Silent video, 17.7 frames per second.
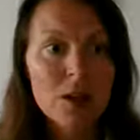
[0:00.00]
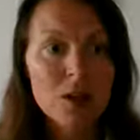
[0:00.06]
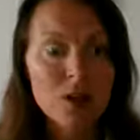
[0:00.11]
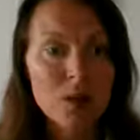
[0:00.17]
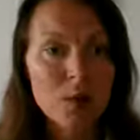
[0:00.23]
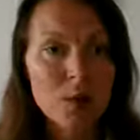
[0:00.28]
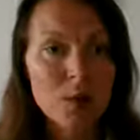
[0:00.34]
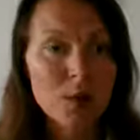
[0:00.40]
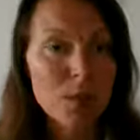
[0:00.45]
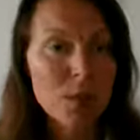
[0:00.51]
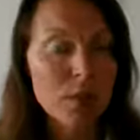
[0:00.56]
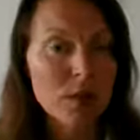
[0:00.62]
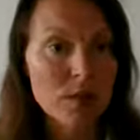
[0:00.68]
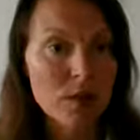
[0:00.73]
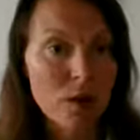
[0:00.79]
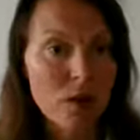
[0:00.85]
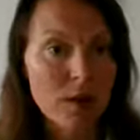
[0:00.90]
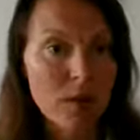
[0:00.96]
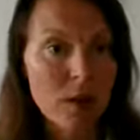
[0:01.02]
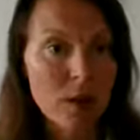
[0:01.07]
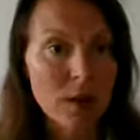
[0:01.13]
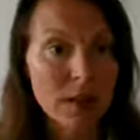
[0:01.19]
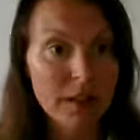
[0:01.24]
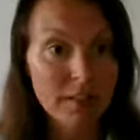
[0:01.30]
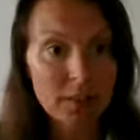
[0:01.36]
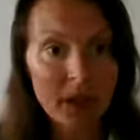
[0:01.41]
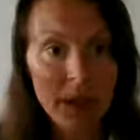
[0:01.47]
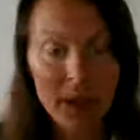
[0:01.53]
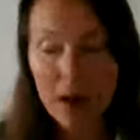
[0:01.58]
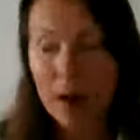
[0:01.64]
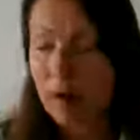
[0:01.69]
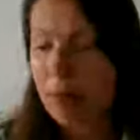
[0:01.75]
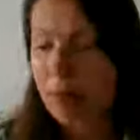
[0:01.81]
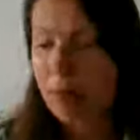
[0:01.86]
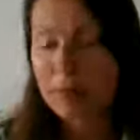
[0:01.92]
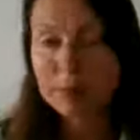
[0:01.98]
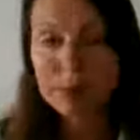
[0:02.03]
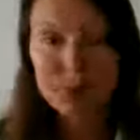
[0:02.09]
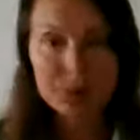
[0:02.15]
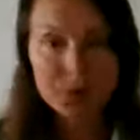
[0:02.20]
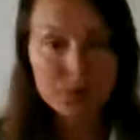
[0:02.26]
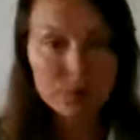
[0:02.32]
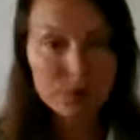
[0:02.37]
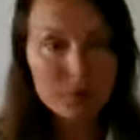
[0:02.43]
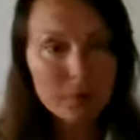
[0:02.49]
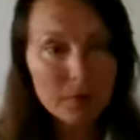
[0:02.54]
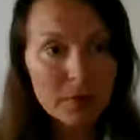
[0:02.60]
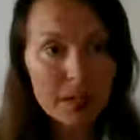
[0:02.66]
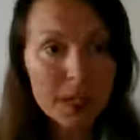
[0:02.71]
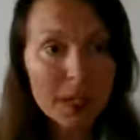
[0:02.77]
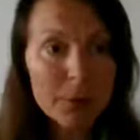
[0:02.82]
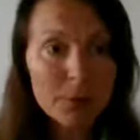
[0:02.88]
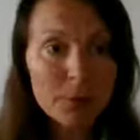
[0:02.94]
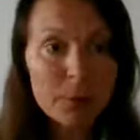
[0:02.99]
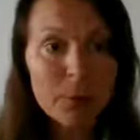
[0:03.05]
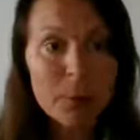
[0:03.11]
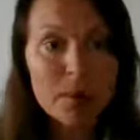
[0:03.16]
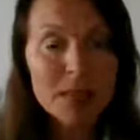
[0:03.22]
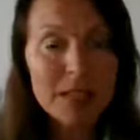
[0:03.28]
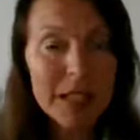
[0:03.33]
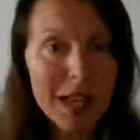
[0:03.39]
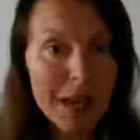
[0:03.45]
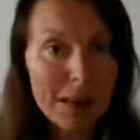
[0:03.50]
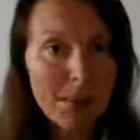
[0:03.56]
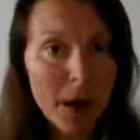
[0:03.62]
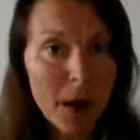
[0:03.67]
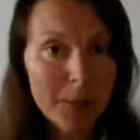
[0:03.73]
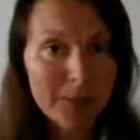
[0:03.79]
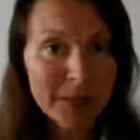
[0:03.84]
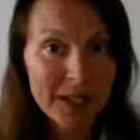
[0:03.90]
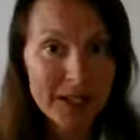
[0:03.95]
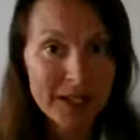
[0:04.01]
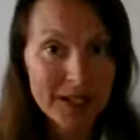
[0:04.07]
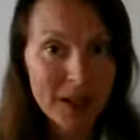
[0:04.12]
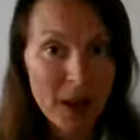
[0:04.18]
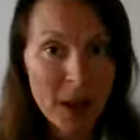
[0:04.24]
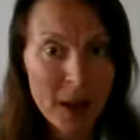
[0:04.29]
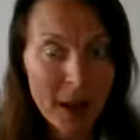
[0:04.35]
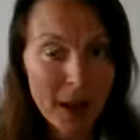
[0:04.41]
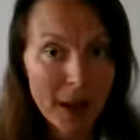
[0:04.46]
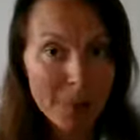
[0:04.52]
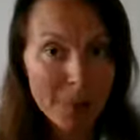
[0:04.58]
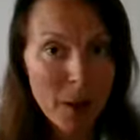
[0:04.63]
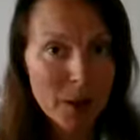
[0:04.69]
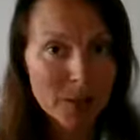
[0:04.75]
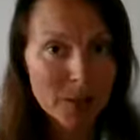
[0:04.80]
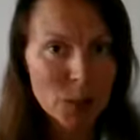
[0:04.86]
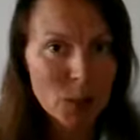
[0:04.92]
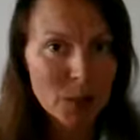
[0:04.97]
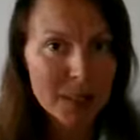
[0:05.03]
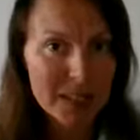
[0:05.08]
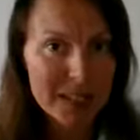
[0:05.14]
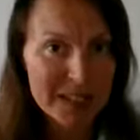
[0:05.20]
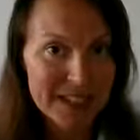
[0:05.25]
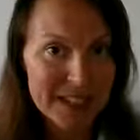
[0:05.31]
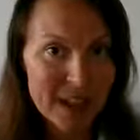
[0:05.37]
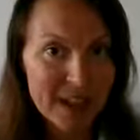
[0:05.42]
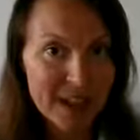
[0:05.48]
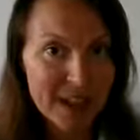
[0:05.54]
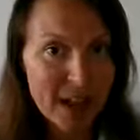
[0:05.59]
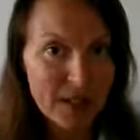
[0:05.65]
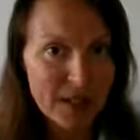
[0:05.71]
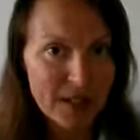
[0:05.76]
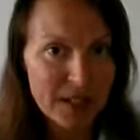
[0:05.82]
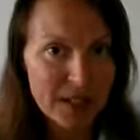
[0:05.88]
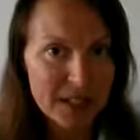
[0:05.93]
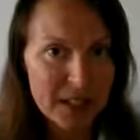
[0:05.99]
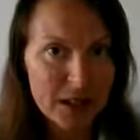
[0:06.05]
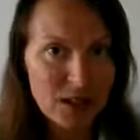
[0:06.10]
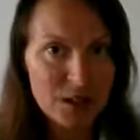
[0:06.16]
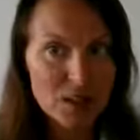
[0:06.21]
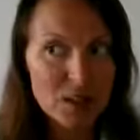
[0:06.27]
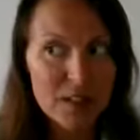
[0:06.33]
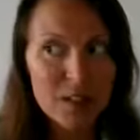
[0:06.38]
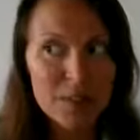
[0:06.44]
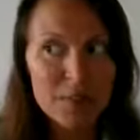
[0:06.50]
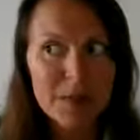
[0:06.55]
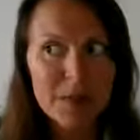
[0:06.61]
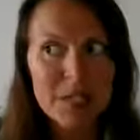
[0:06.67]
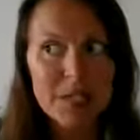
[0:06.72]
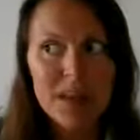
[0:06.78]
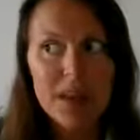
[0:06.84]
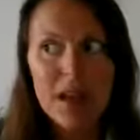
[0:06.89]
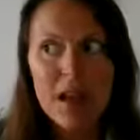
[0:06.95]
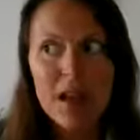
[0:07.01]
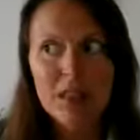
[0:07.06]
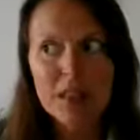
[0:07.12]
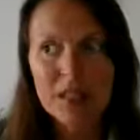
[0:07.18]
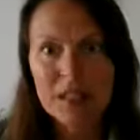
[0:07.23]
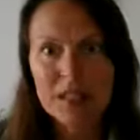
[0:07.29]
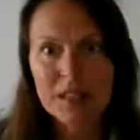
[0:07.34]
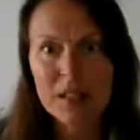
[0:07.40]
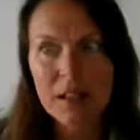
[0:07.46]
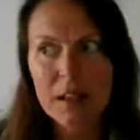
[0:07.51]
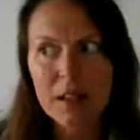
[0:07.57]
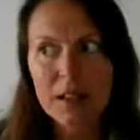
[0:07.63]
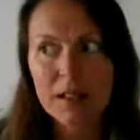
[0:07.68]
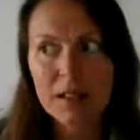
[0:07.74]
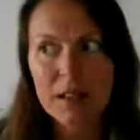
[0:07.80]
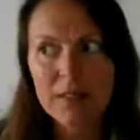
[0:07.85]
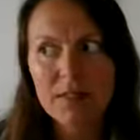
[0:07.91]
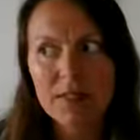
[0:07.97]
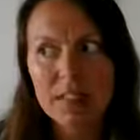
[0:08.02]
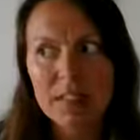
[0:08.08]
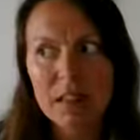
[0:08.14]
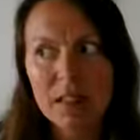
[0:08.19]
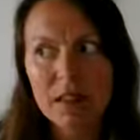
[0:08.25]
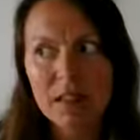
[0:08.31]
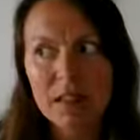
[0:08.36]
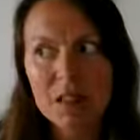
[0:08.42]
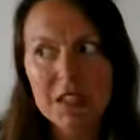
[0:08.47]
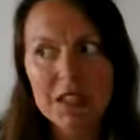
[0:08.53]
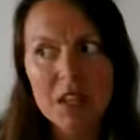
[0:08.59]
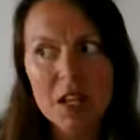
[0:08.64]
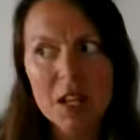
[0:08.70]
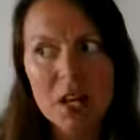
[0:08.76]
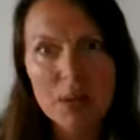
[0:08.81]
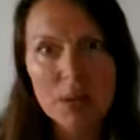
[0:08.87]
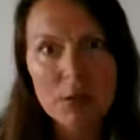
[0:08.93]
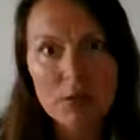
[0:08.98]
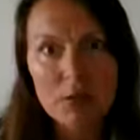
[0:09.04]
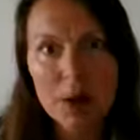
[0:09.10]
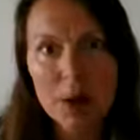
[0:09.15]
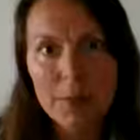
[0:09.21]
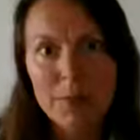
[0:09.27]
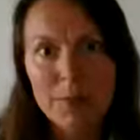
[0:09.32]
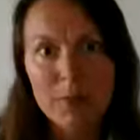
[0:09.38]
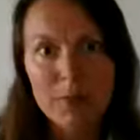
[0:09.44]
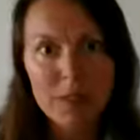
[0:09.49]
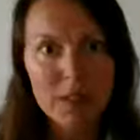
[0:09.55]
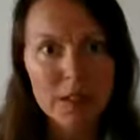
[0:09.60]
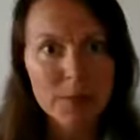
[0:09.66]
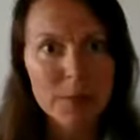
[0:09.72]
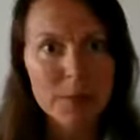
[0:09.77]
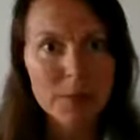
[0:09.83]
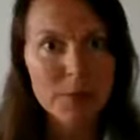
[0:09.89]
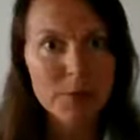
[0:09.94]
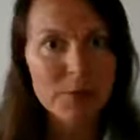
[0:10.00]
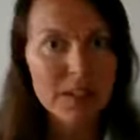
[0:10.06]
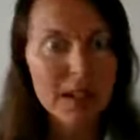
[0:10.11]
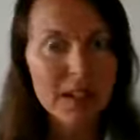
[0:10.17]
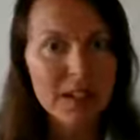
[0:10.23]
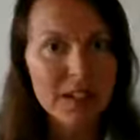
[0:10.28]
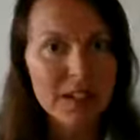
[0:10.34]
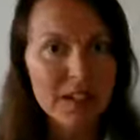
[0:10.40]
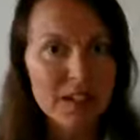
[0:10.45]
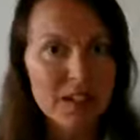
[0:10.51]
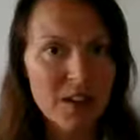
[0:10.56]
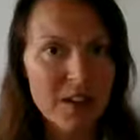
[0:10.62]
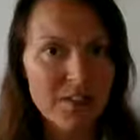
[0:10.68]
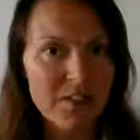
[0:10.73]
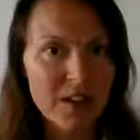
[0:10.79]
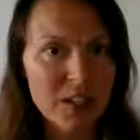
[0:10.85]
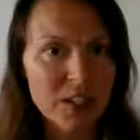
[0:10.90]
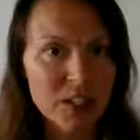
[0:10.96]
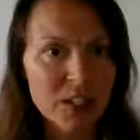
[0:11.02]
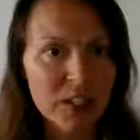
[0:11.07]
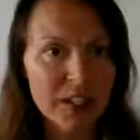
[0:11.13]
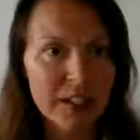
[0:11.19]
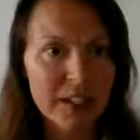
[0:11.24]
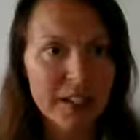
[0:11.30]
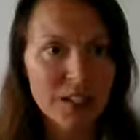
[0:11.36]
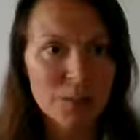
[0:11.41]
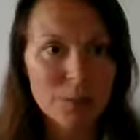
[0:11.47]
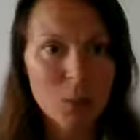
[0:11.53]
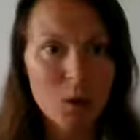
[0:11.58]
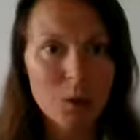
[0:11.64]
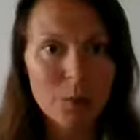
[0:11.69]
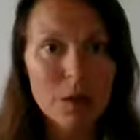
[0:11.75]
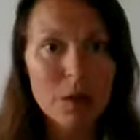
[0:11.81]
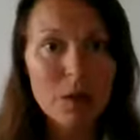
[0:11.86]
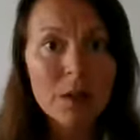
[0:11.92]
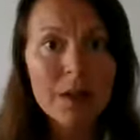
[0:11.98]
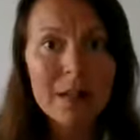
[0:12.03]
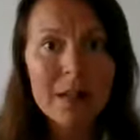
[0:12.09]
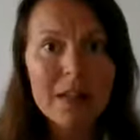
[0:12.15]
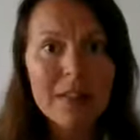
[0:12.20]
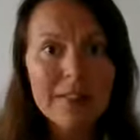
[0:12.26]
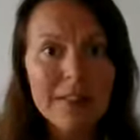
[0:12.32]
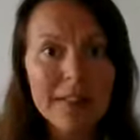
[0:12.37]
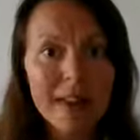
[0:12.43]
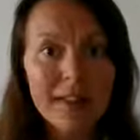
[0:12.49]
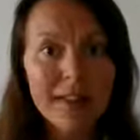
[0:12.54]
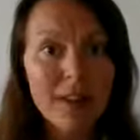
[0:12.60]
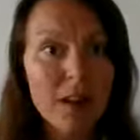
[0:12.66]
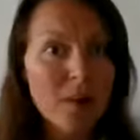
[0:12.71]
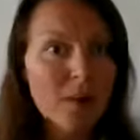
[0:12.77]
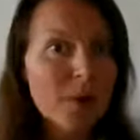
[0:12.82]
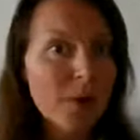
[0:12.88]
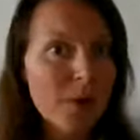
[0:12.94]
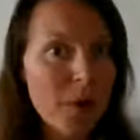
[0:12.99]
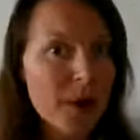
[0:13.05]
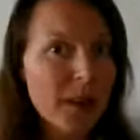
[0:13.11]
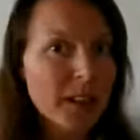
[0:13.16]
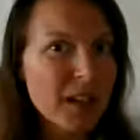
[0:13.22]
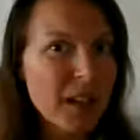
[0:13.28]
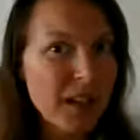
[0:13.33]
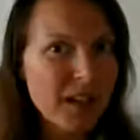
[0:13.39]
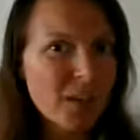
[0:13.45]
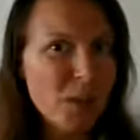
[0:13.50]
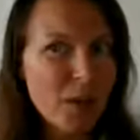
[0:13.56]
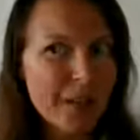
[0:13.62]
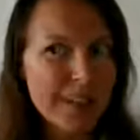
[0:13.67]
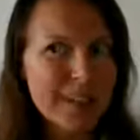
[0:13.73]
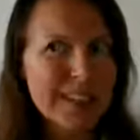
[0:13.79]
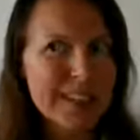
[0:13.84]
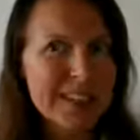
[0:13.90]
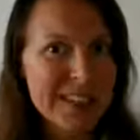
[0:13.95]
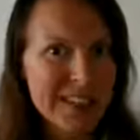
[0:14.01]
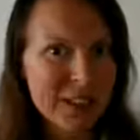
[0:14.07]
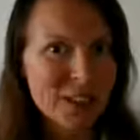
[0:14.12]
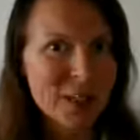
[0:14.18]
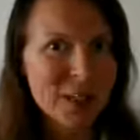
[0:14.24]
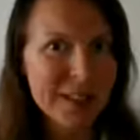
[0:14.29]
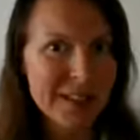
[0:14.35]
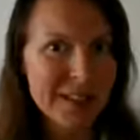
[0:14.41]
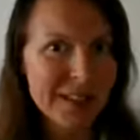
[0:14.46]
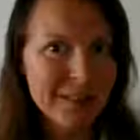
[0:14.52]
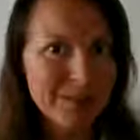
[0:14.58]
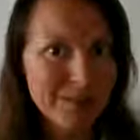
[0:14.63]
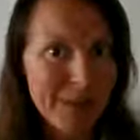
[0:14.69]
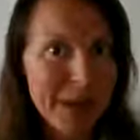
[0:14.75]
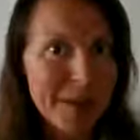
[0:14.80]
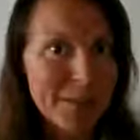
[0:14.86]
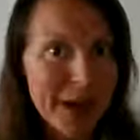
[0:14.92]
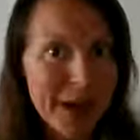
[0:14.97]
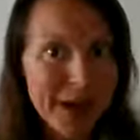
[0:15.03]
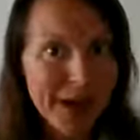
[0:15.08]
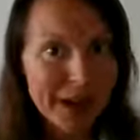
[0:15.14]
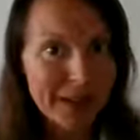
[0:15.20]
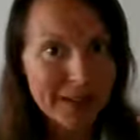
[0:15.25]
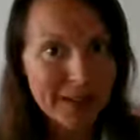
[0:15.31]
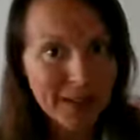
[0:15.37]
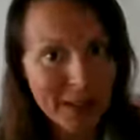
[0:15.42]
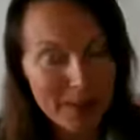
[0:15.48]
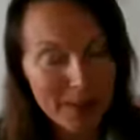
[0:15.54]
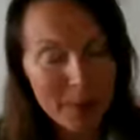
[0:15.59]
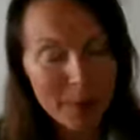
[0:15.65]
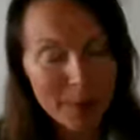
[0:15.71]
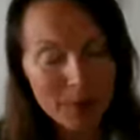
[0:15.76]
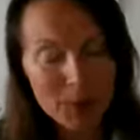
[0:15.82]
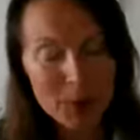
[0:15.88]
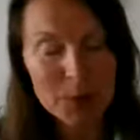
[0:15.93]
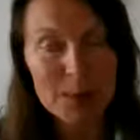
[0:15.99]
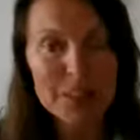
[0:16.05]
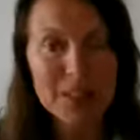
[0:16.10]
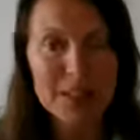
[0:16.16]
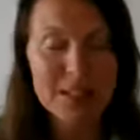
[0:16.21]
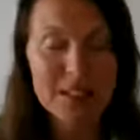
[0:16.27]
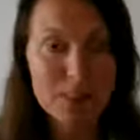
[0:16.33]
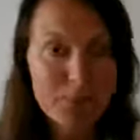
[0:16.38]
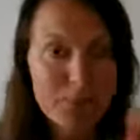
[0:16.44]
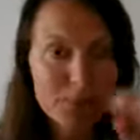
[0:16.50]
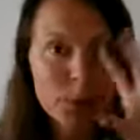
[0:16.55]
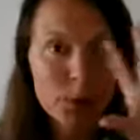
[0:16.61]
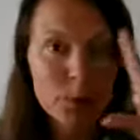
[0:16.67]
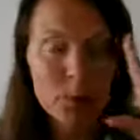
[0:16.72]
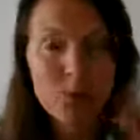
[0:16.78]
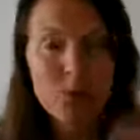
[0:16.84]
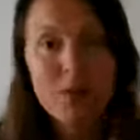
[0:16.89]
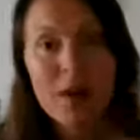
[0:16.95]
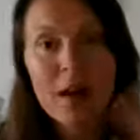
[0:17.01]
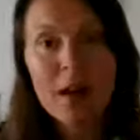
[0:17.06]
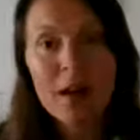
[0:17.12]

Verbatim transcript: So it supports overall liver health, it promotes apoptosis, apoptosis in unhealthy cells. So this means that a cell, if a cell is corrupt or a little bit mutated, it's not functioning like normal, then the body kind of wants to deal with it. Bye bye, apoptosis, poof.